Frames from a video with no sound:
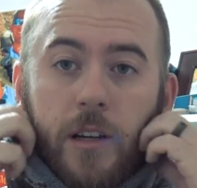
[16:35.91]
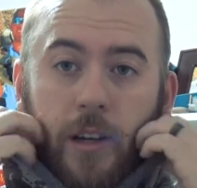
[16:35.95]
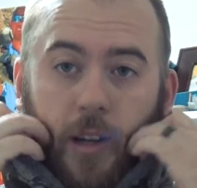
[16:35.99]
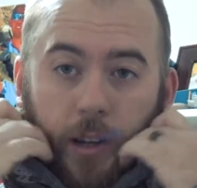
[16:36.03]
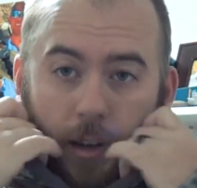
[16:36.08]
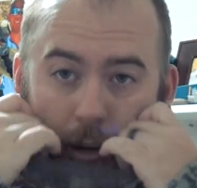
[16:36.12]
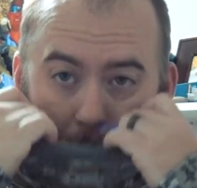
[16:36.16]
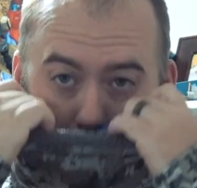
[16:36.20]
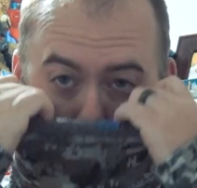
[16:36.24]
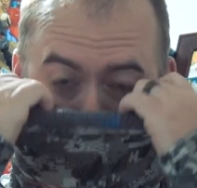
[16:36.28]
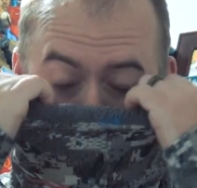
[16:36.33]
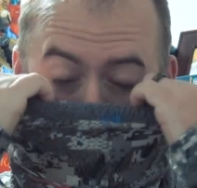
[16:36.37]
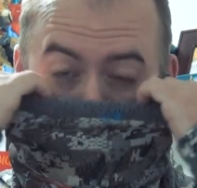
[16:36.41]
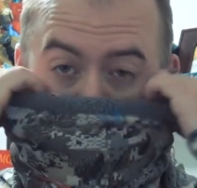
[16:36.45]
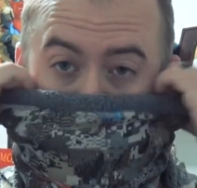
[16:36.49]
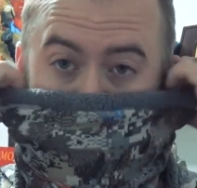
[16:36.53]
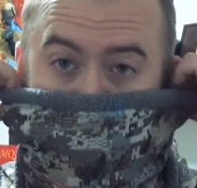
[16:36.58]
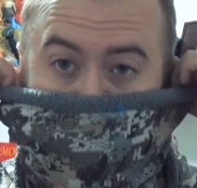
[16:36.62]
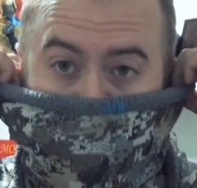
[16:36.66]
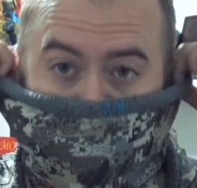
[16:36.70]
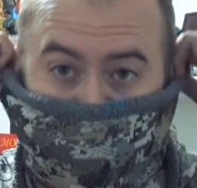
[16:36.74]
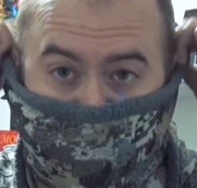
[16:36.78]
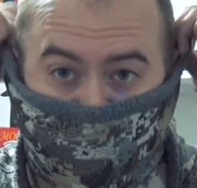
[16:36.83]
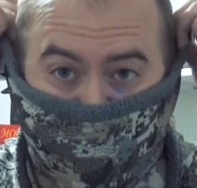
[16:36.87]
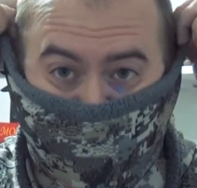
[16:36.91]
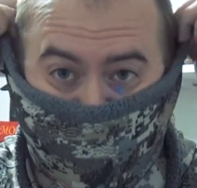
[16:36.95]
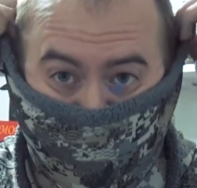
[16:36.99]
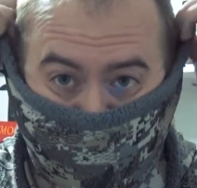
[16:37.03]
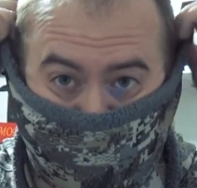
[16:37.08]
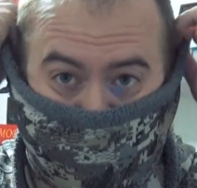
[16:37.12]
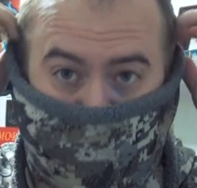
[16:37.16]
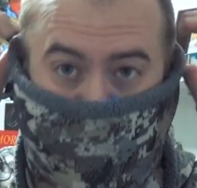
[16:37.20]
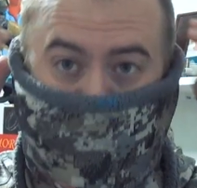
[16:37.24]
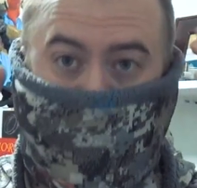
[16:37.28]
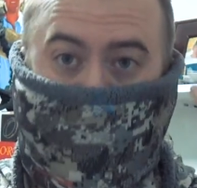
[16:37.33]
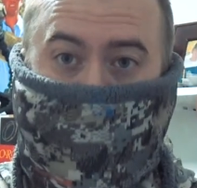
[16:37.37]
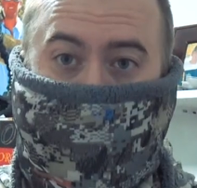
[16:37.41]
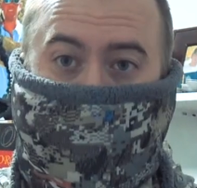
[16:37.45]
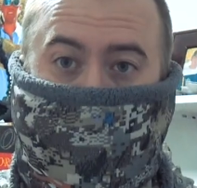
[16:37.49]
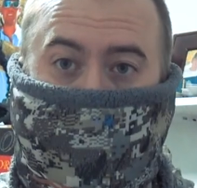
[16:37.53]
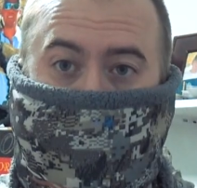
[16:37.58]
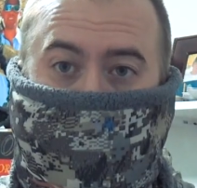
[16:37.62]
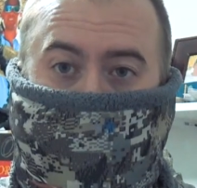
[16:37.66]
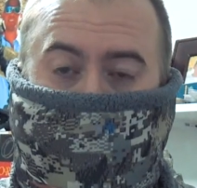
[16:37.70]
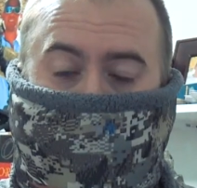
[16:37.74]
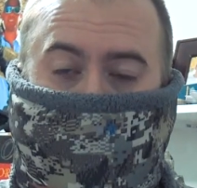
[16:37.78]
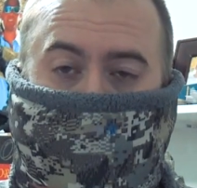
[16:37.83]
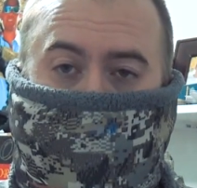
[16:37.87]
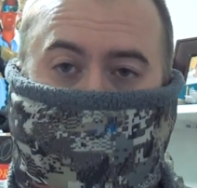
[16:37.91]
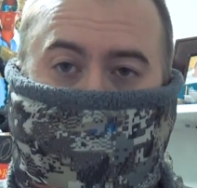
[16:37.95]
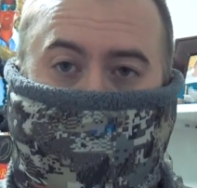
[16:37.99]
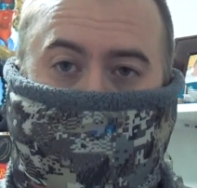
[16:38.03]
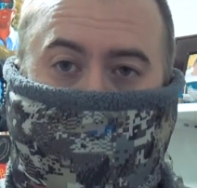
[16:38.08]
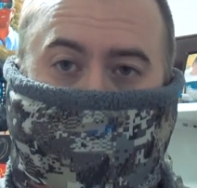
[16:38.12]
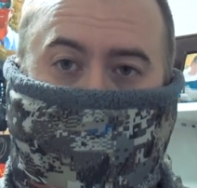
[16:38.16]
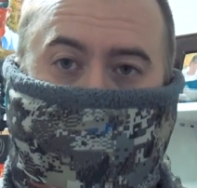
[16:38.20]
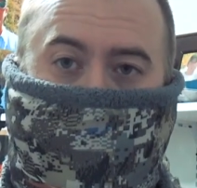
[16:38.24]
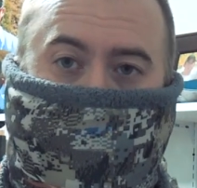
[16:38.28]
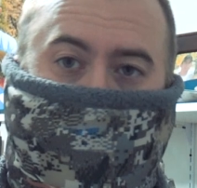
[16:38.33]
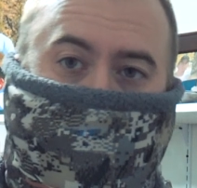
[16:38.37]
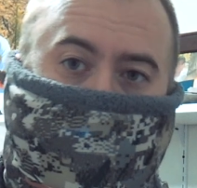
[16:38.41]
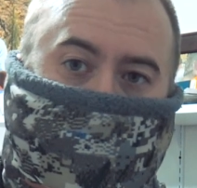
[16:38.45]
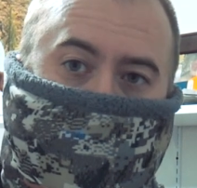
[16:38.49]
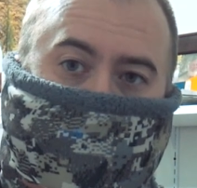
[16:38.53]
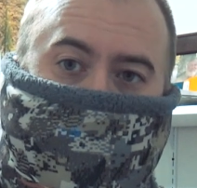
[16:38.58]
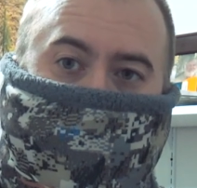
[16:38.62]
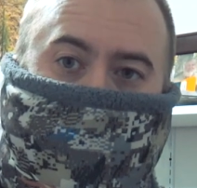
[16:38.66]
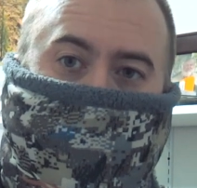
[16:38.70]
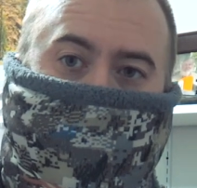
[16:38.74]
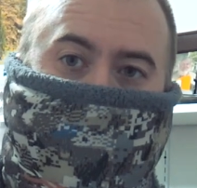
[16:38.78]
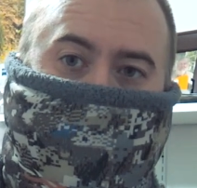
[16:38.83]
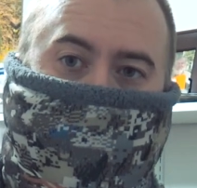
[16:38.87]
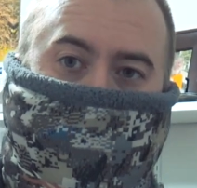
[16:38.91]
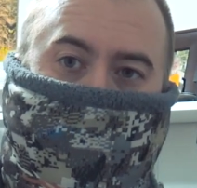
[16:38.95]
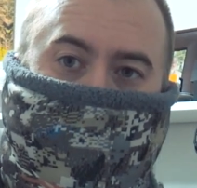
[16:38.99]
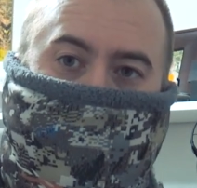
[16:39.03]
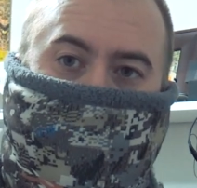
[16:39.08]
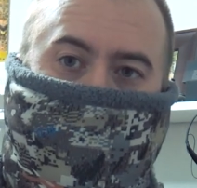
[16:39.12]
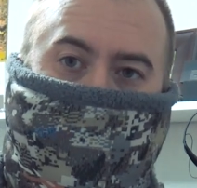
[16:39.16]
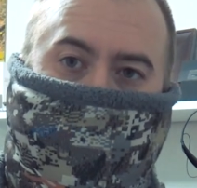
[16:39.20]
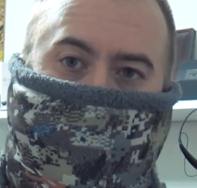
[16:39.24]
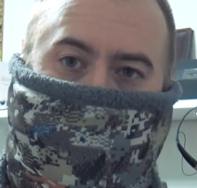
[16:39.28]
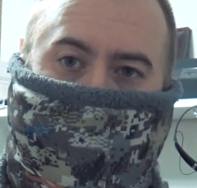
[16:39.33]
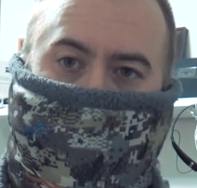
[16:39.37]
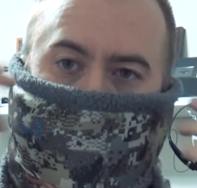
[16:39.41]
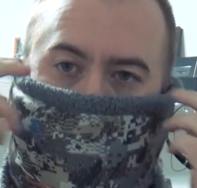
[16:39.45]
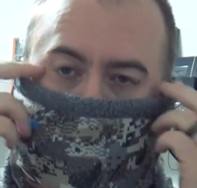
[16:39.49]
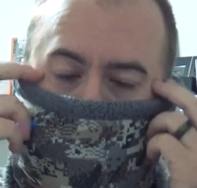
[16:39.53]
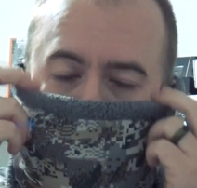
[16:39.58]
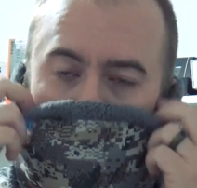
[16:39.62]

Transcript: And I mean, you can pull it up too if you can still hear me,